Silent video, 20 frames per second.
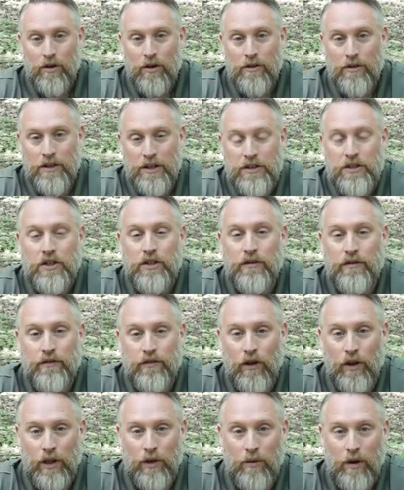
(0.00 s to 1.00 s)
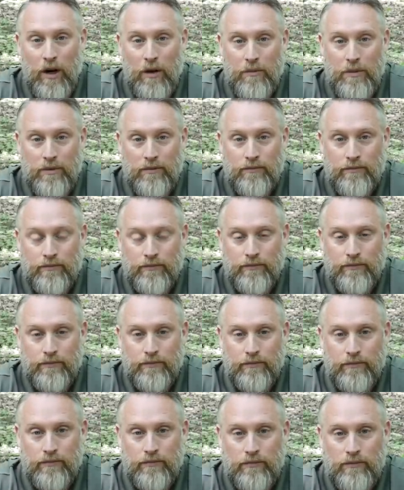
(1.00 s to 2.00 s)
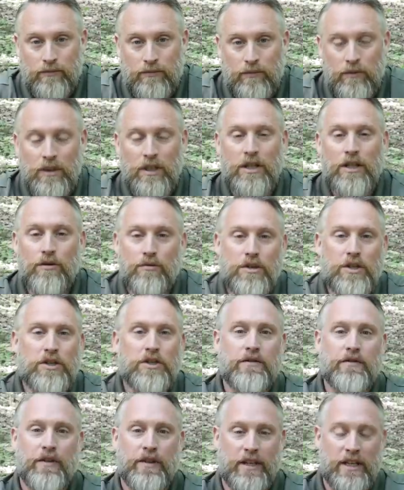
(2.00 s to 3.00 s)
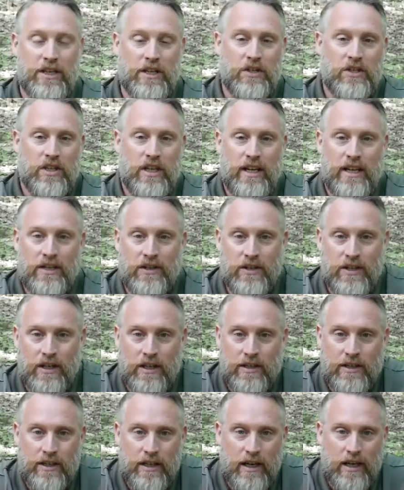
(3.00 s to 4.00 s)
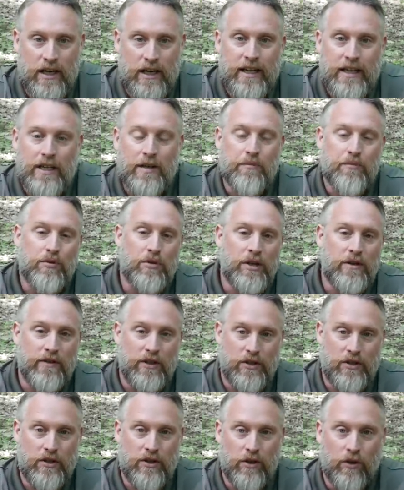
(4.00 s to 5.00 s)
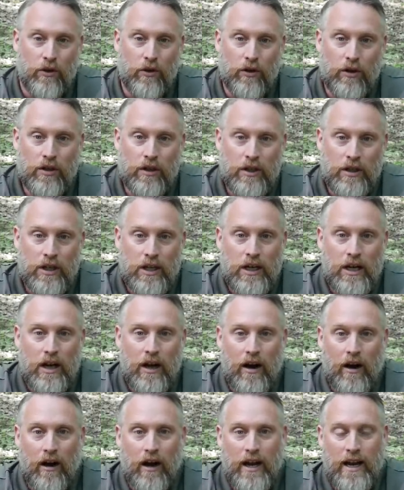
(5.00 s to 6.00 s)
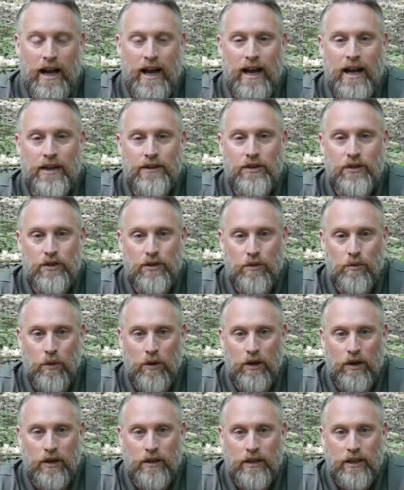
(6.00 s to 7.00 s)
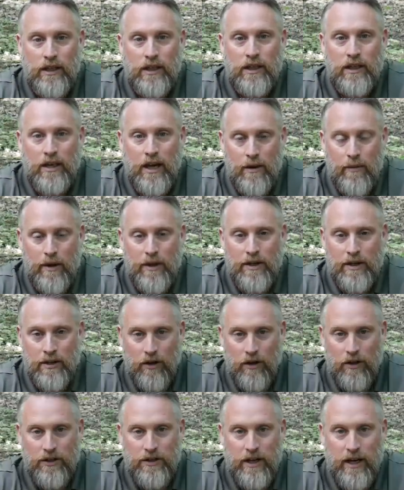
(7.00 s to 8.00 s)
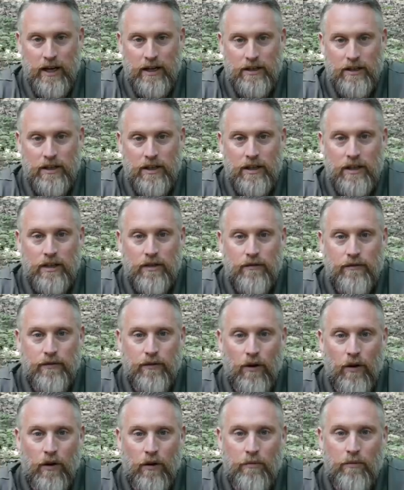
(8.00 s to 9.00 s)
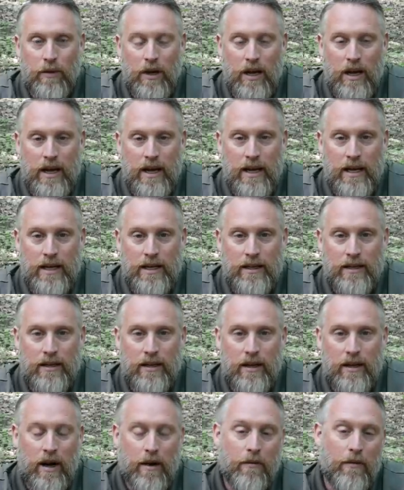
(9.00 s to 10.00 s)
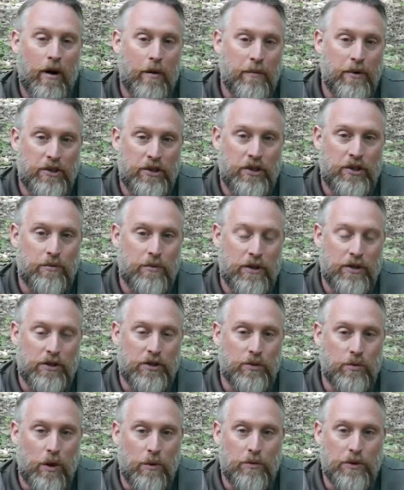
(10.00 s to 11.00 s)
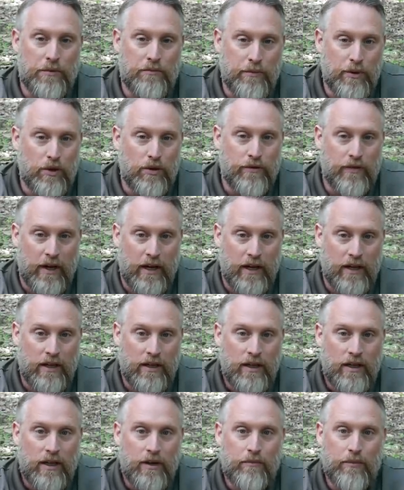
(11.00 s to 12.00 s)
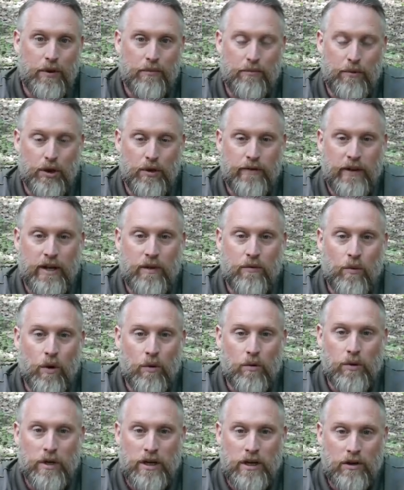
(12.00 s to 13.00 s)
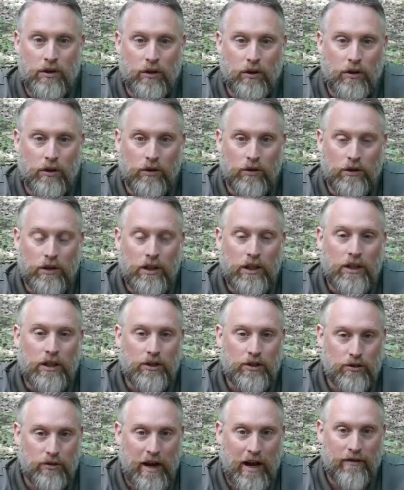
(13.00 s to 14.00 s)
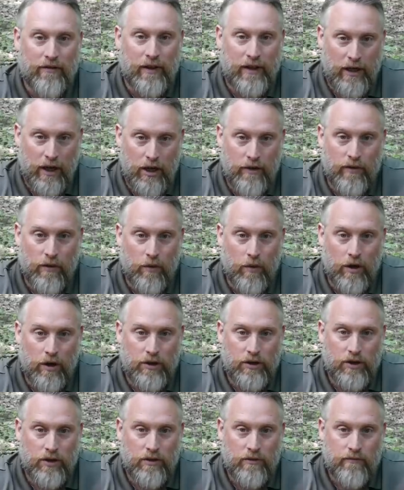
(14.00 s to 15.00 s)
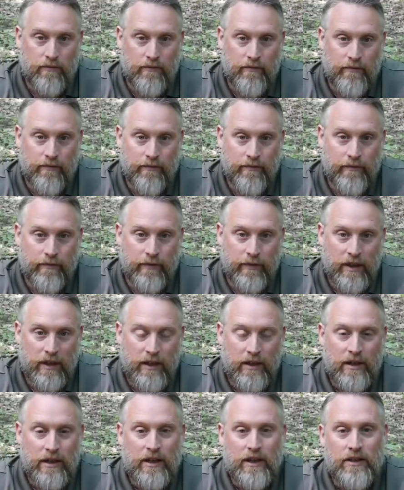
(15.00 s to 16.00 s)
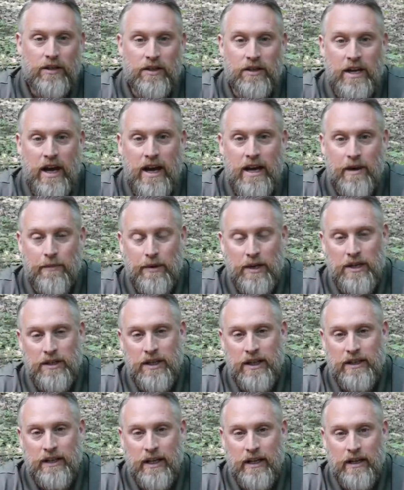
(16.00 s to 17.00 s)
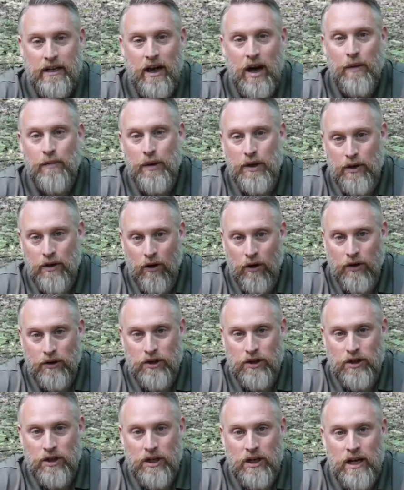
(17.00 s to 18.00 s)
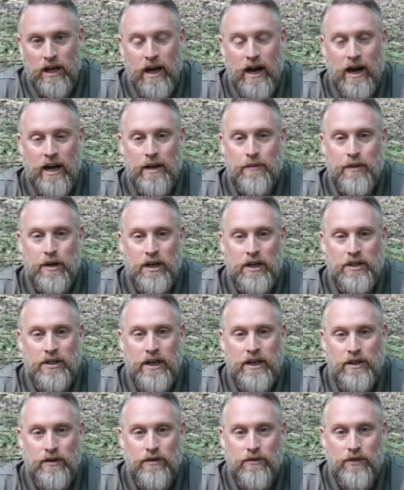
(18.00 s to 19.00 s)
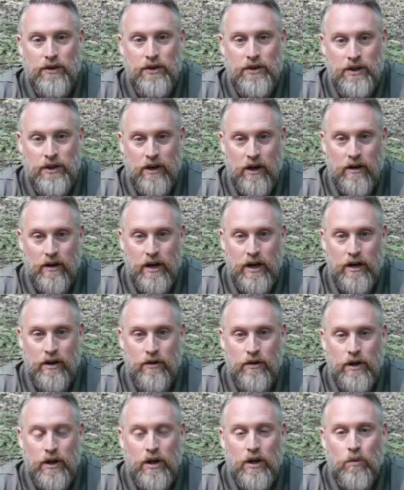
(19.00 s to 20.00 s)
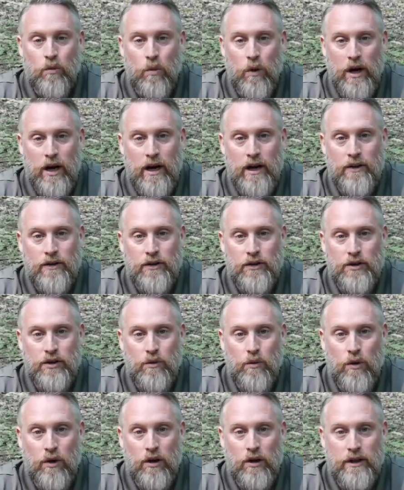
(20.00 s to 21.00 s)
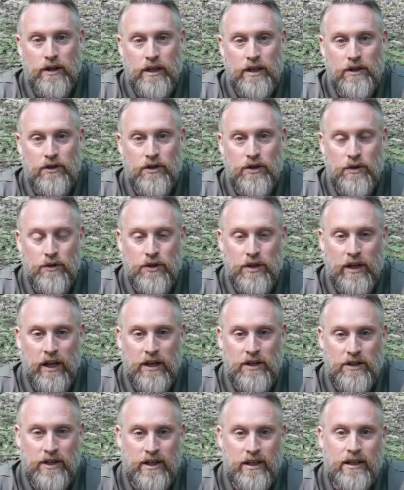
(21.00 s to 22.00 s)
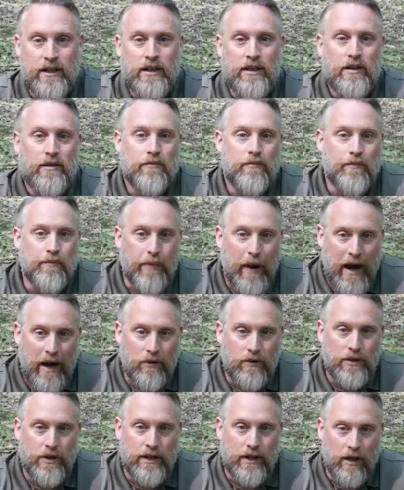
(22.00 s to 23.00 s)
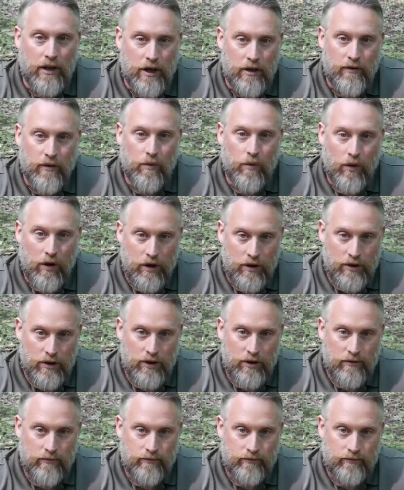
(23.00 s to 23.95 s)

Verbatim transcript: This is a follow-up. And the reason for this is that in the previous talk, I had the squad come under contact from a position where the squad was moving, but moving in what we call traveling overwatch. Today, I'm going to take that up a notch, and I'm going to take you through a scenario where the squad is utilizing bounding overwatch.